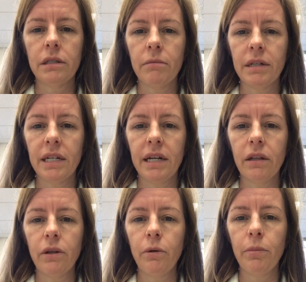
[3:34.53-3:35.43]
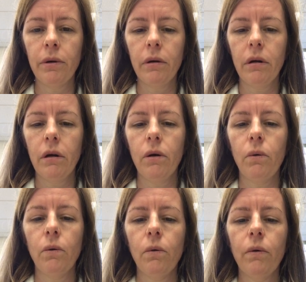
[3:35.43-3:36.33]
See my tiny loop?
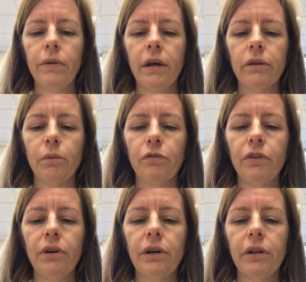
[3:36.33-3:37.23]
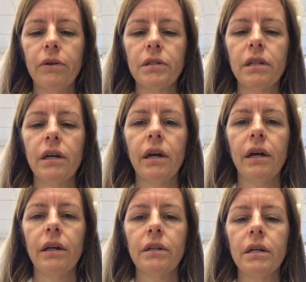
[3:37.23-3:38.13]
Hold that loop very close to the
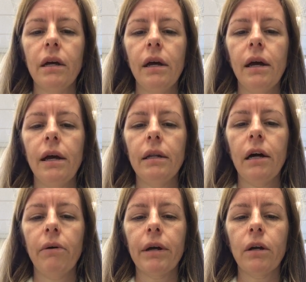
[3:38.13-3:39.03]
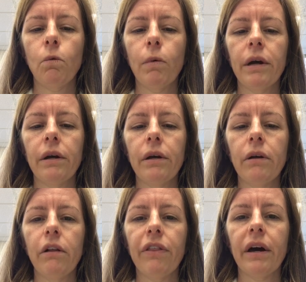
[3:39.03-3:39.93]
end, and now I can
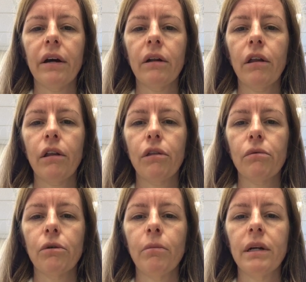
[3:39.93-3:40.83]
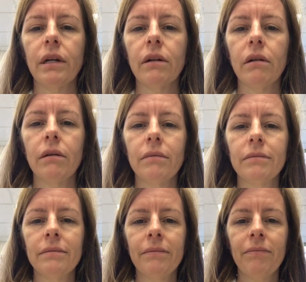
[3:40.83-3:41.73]
wiggle that through my needle.
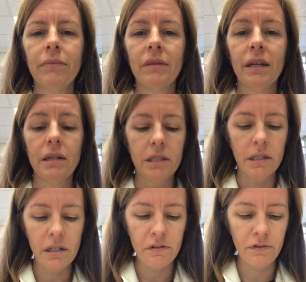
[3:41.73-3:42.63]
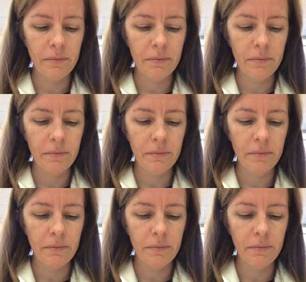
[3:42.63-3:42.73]
Easy enough.